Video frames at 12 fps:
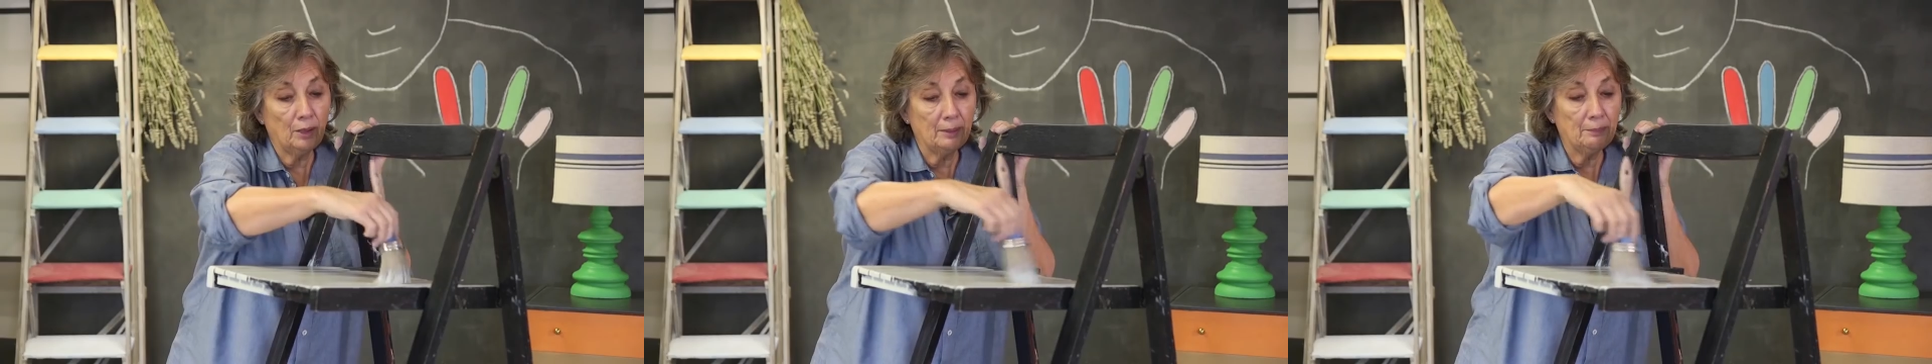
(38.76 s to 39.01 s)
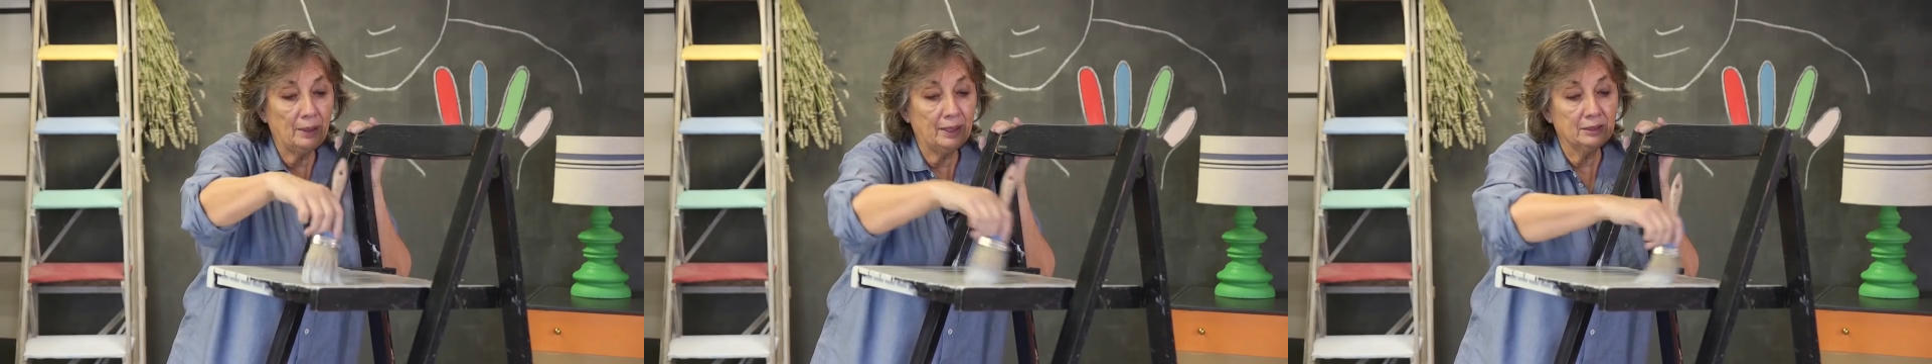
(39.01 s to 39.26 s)

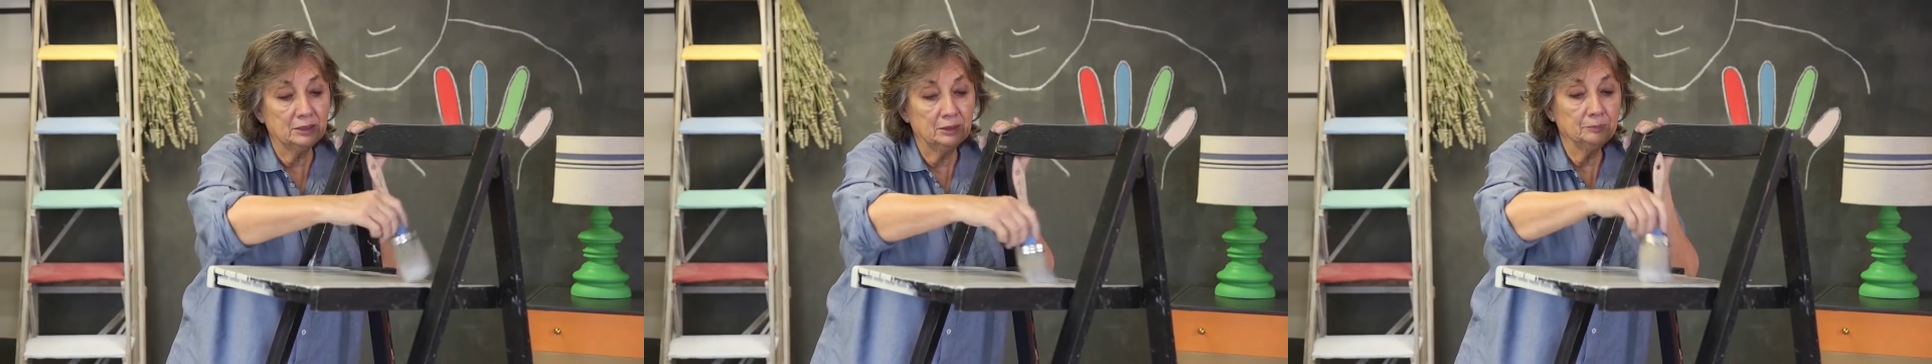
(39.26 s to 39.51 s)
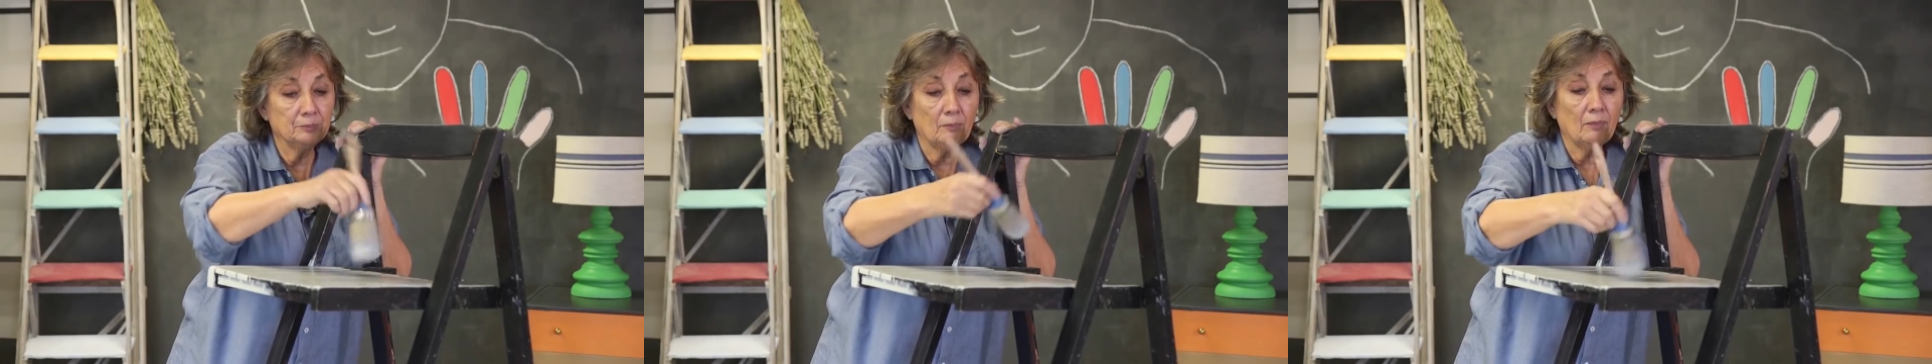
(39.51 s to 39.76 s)
might paint
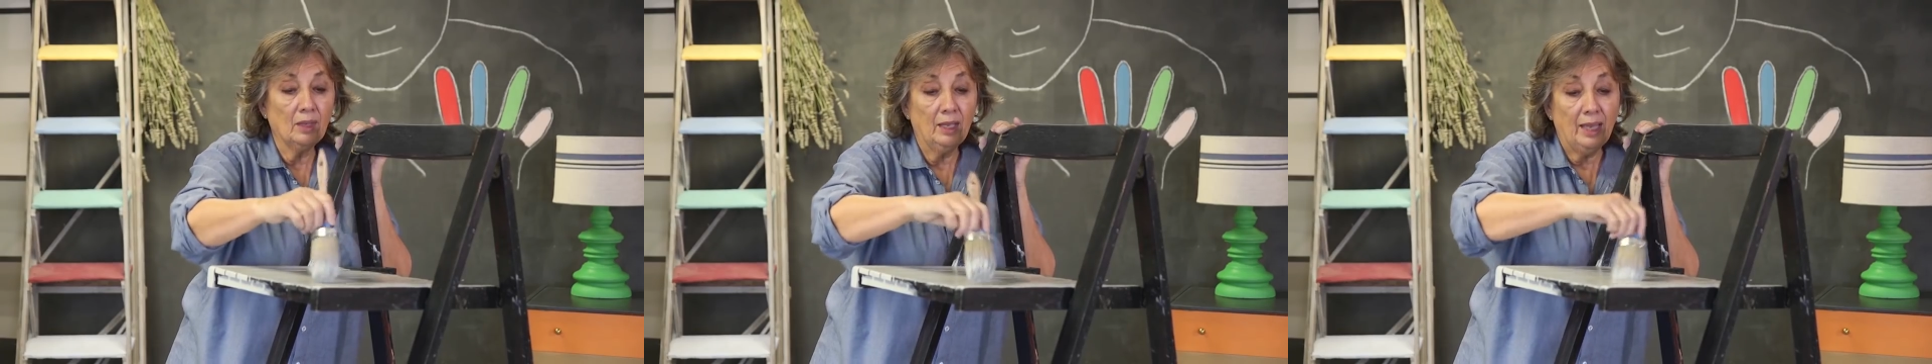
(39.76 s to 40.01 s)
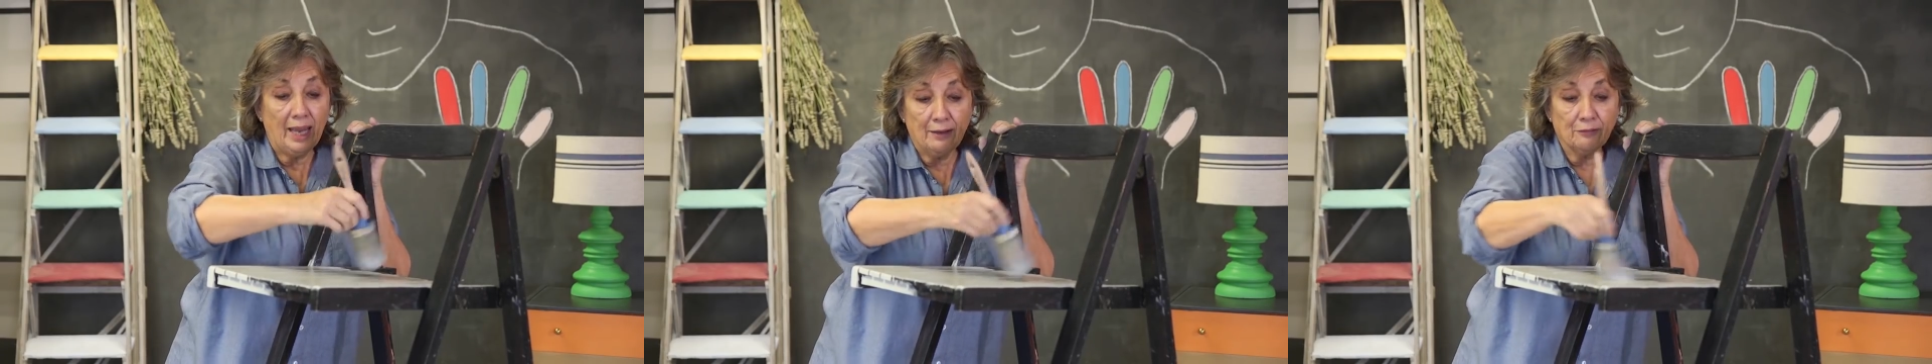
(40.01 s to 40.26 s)

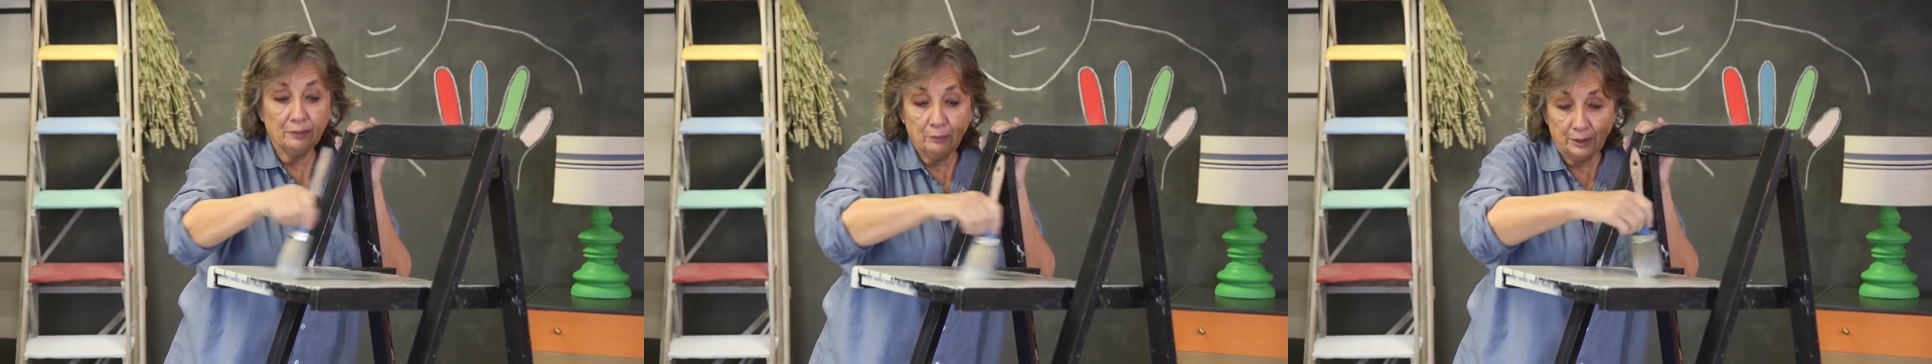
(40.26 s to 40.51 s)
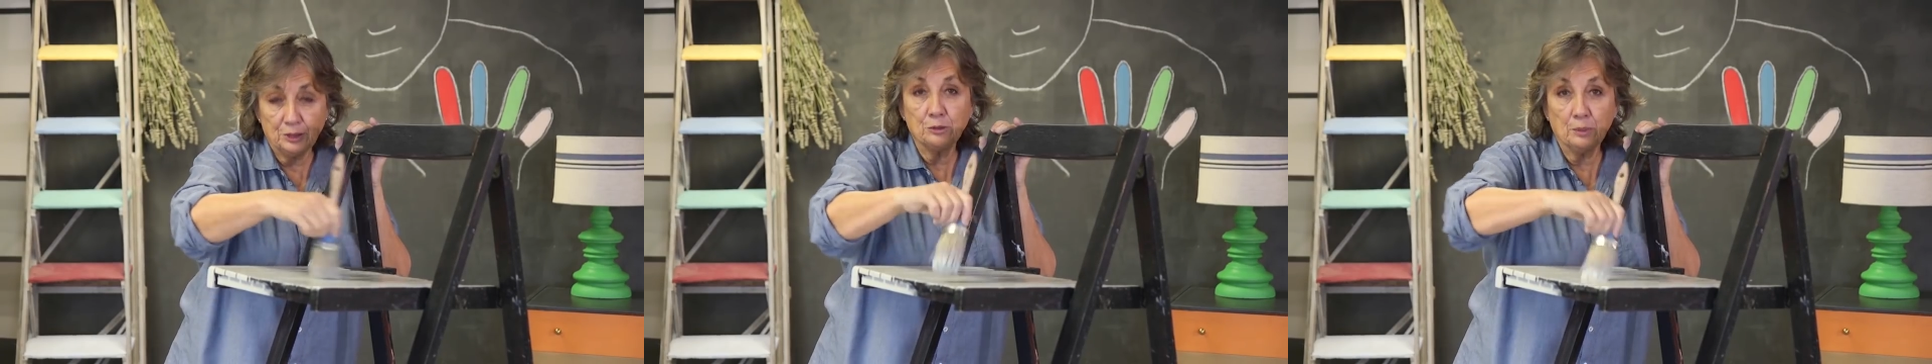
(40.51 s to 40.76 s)
every
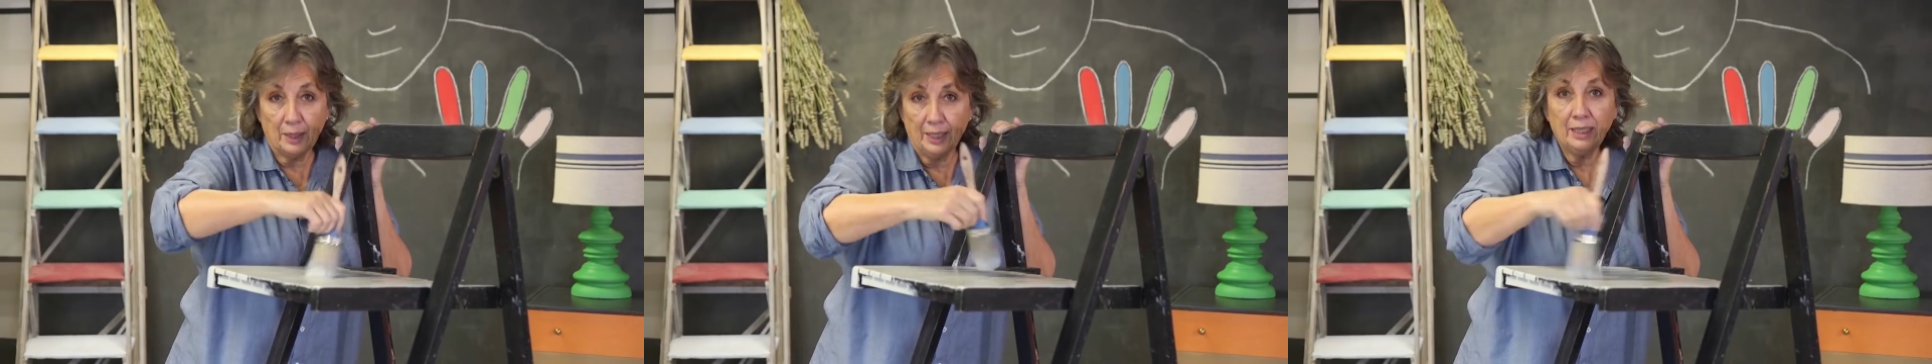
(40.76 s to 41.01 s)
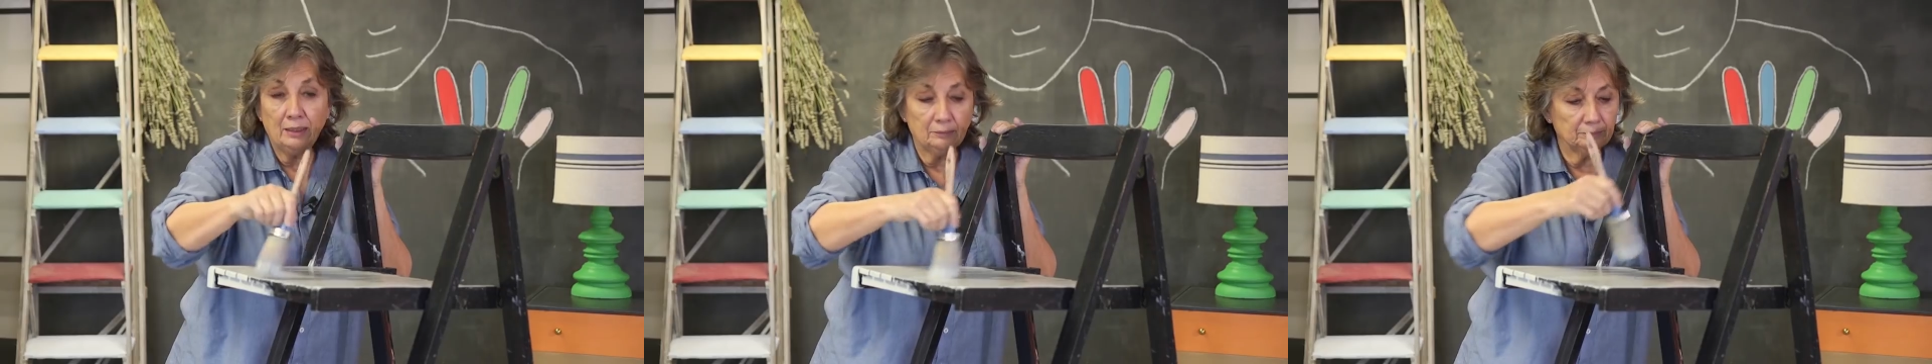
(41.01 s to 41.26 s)
which
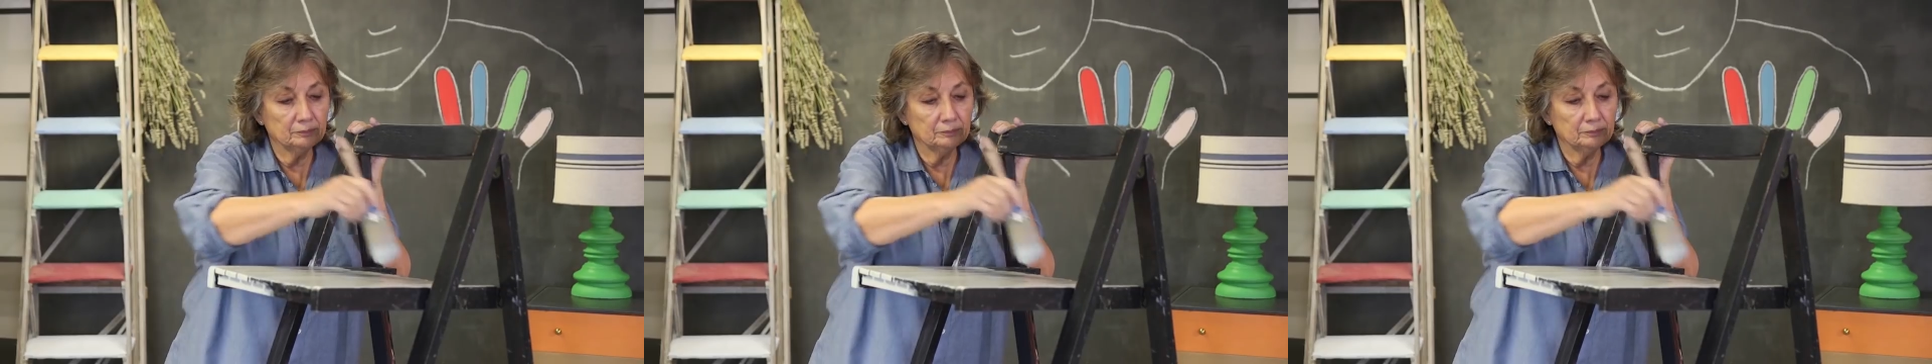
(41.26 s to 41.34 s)
way,